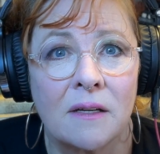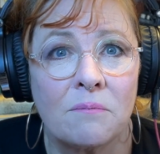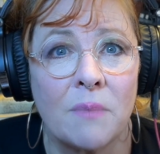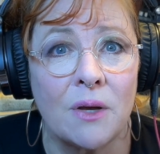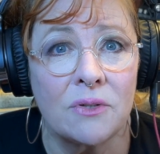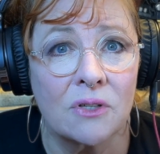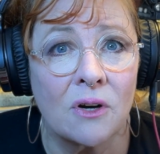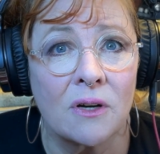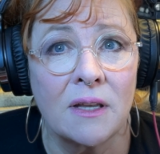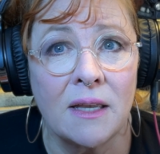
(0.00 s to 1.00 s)
Most
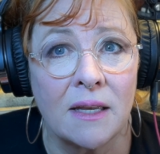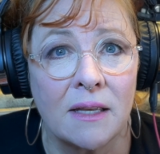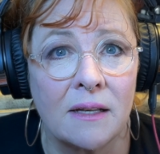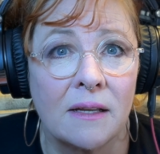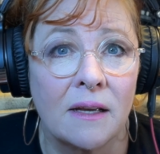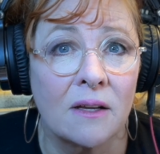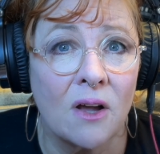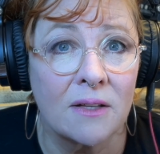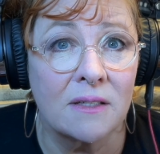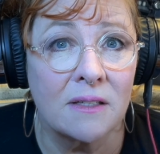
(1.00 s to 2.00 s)
are in a
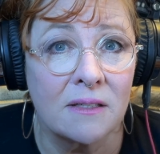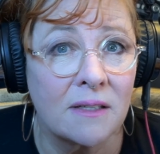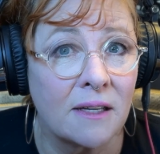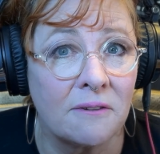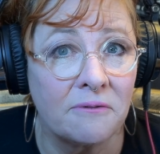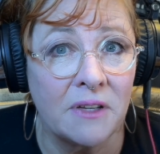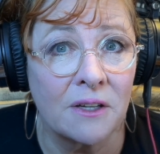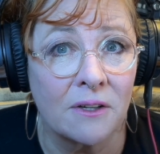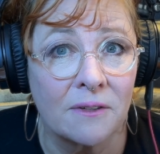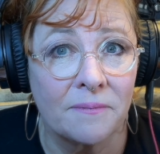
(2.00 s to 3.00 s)
constant state of
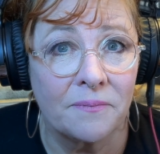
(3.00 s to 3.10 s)
fear.